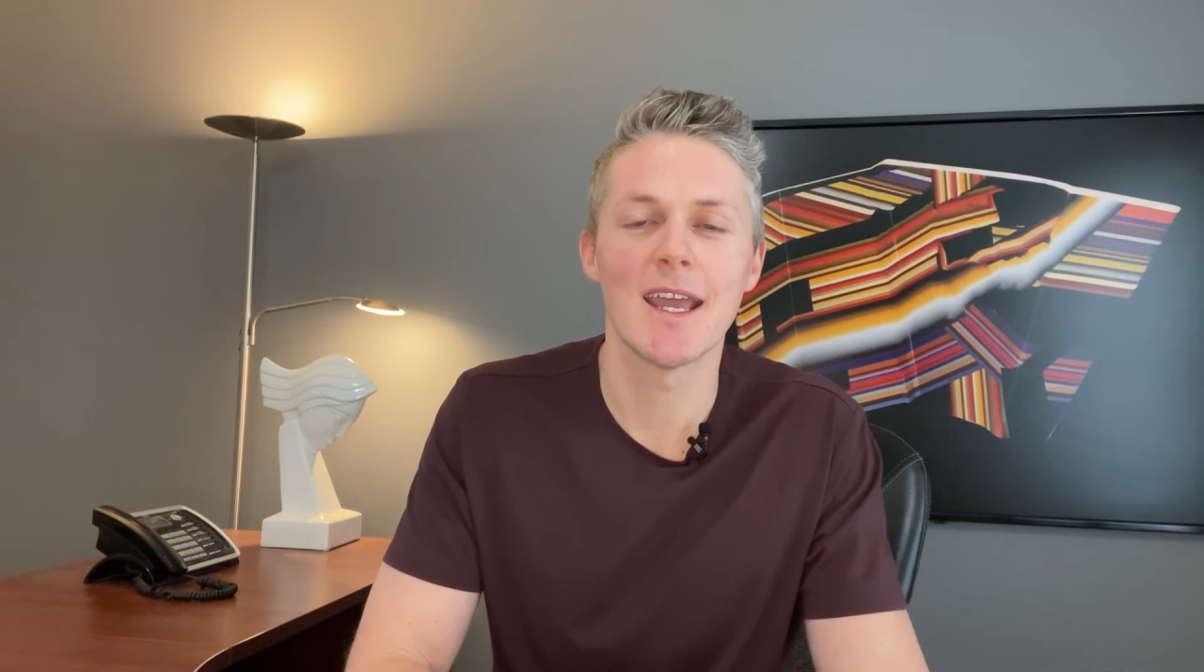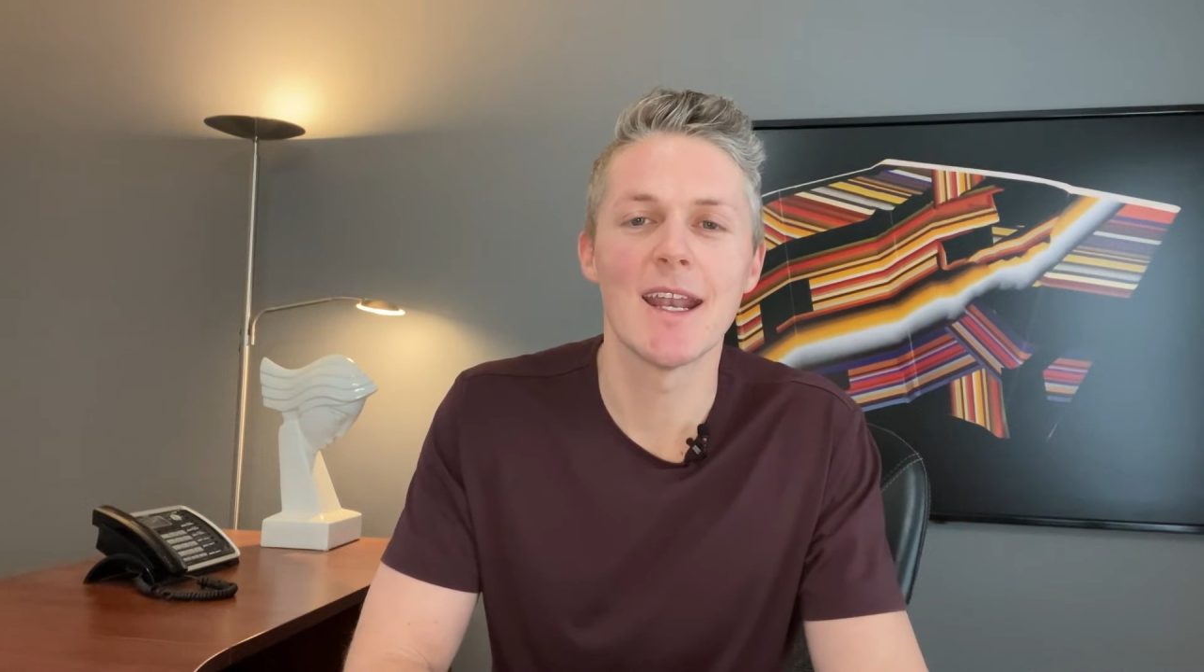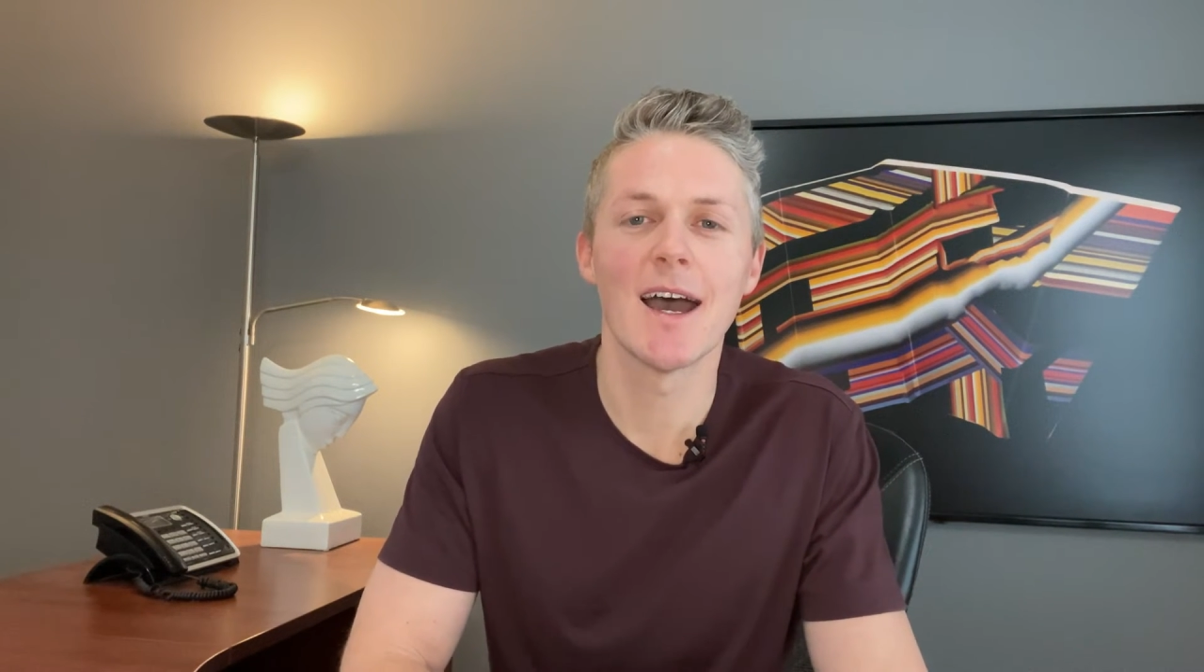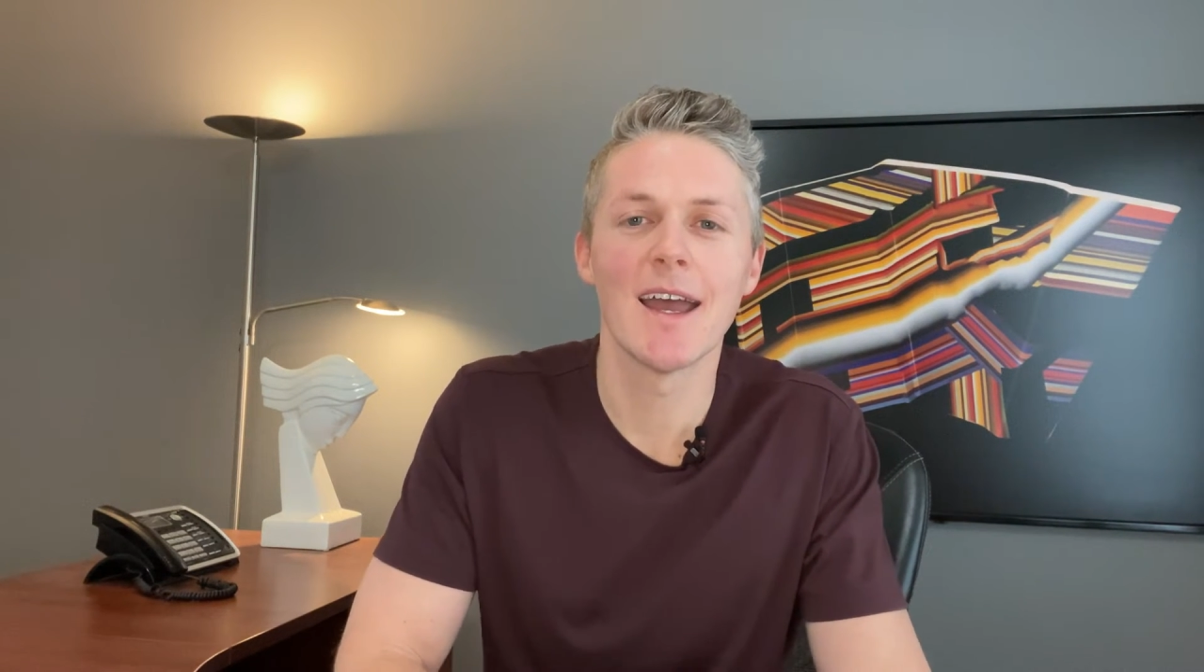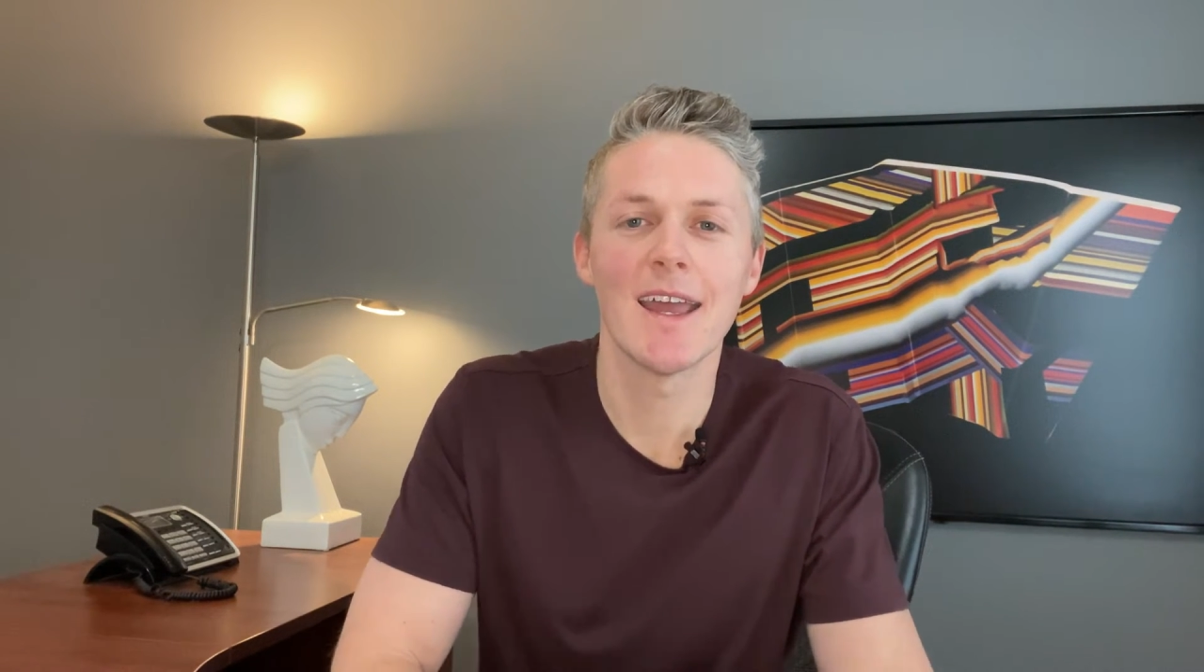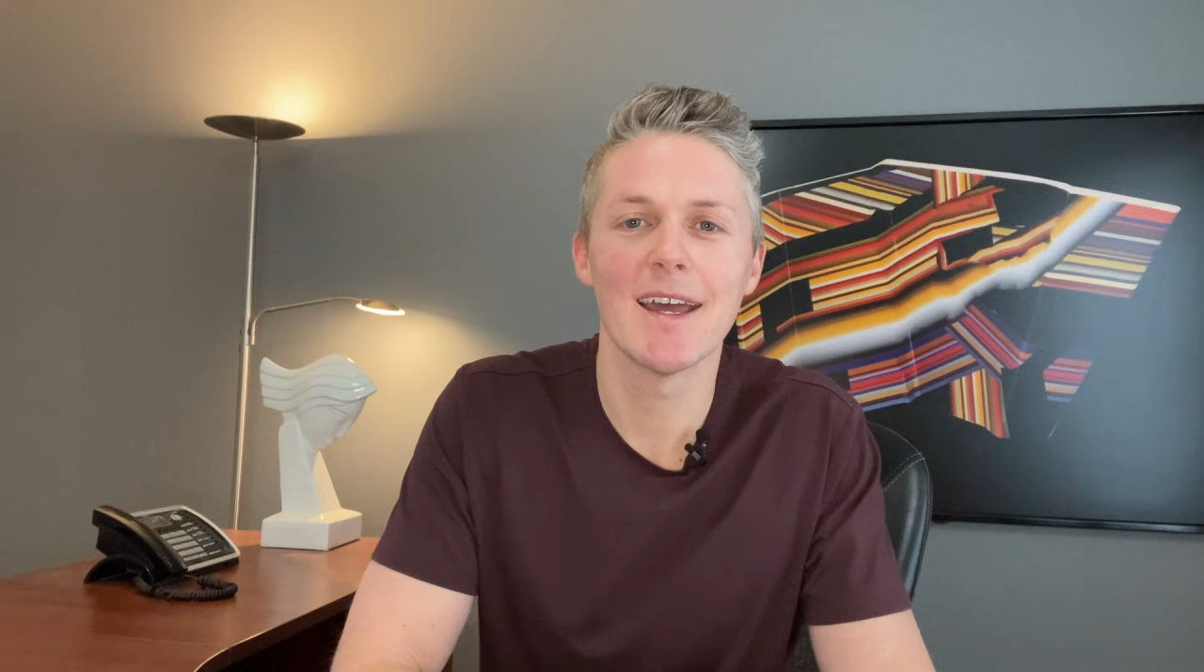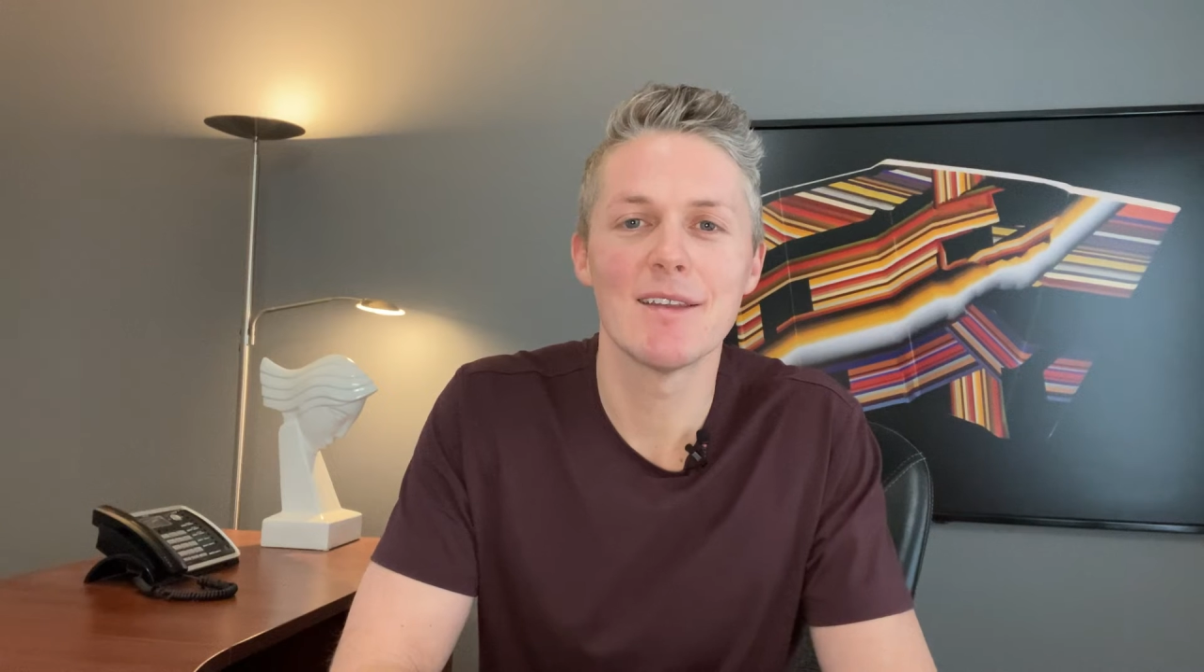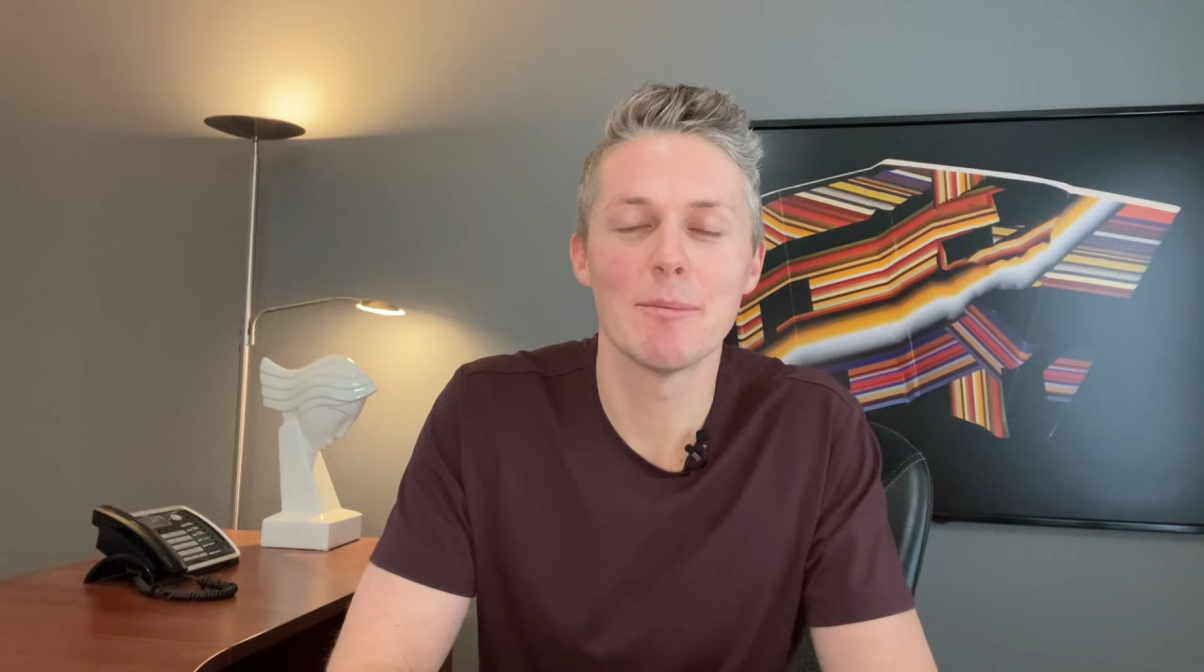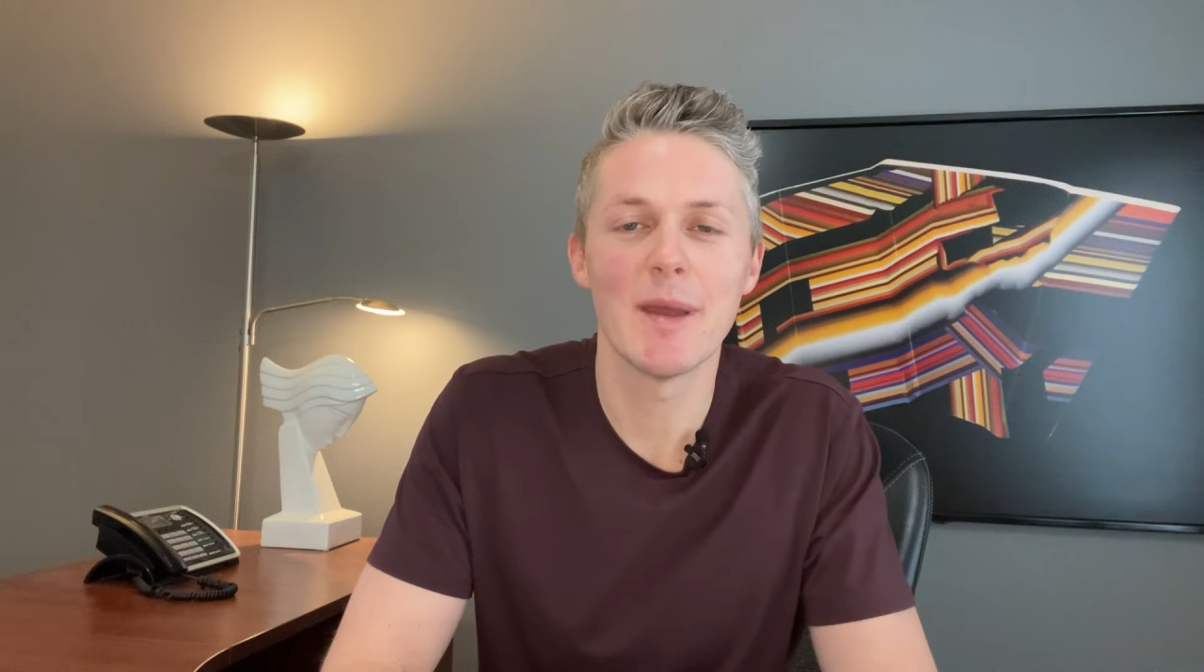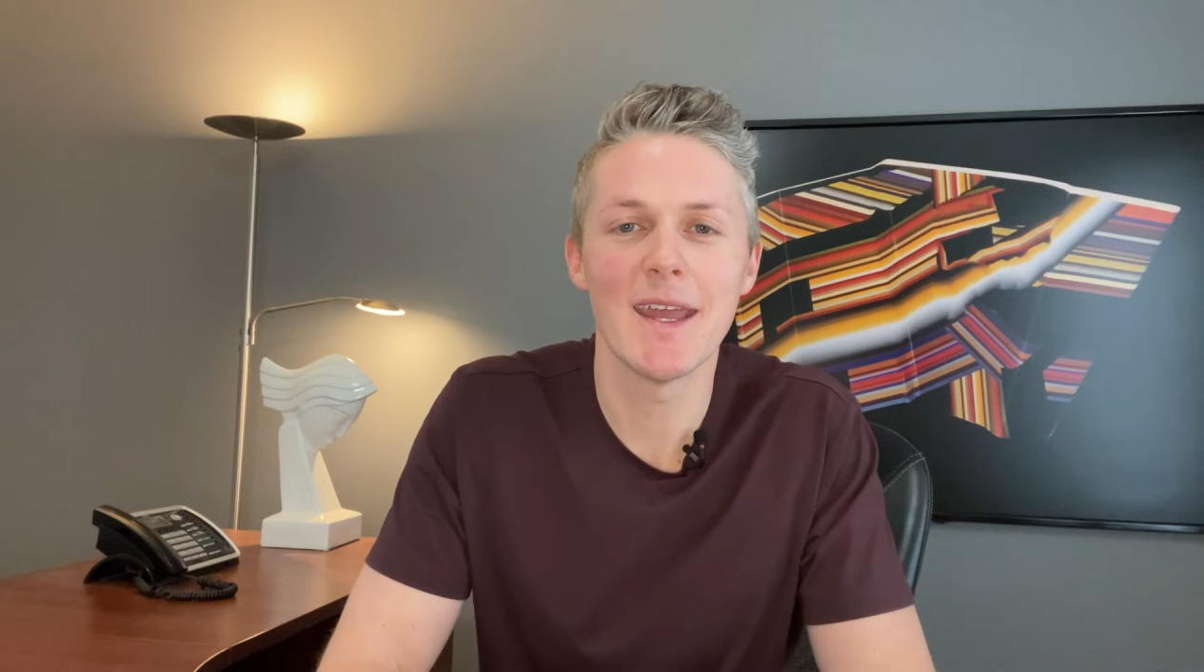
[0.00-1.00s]
and I had
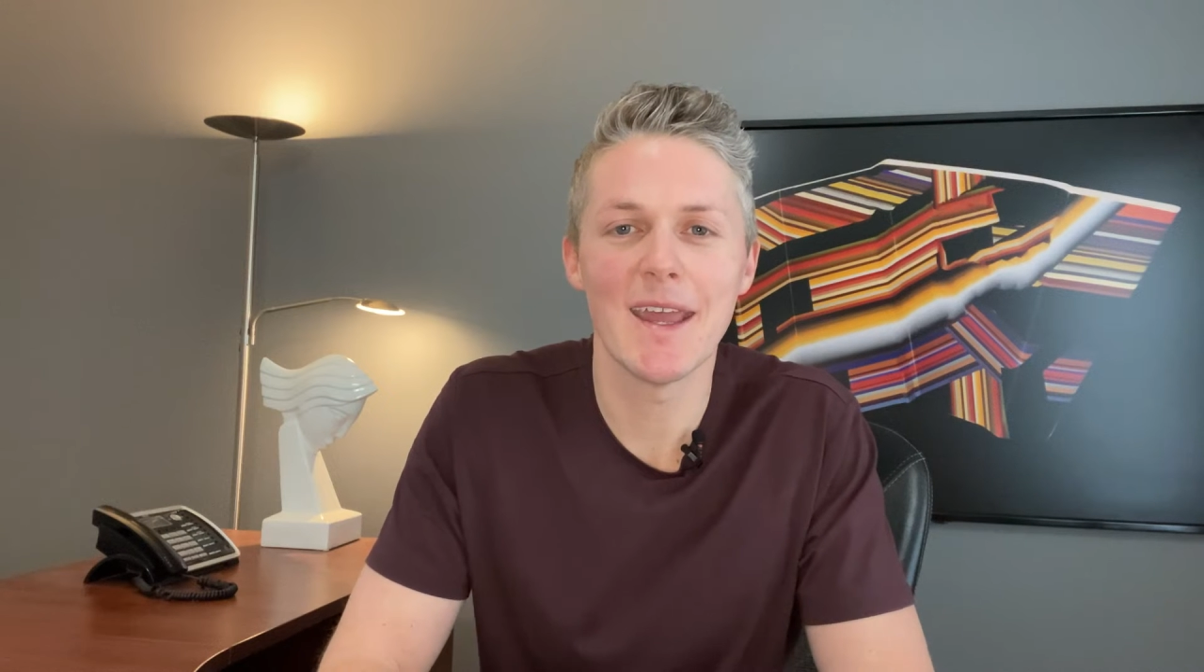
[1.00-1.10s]
to pay